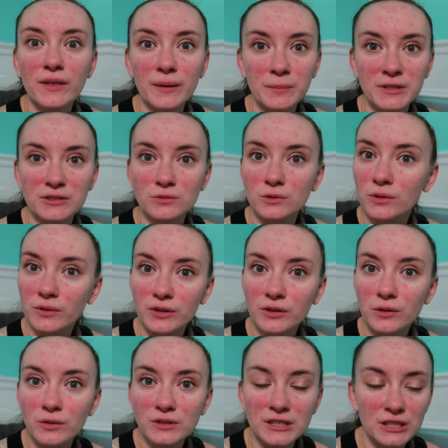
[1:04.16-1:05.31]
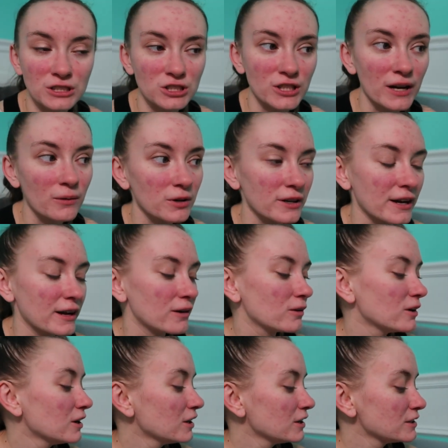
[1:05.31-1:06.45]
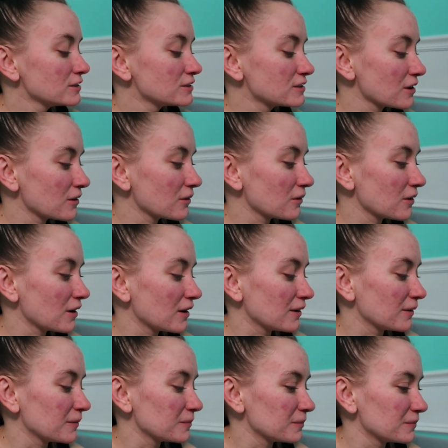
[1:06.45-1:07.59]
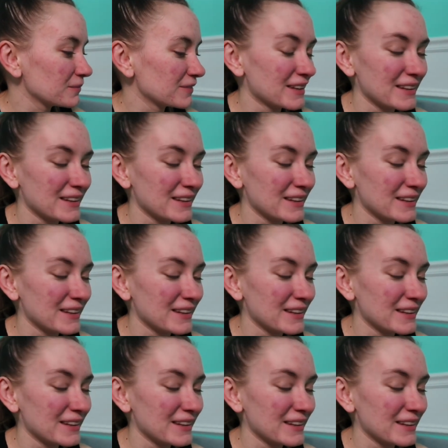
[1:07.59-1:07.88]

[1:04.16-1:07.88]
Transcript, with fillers: oh that means we're going to go and take a shower now so um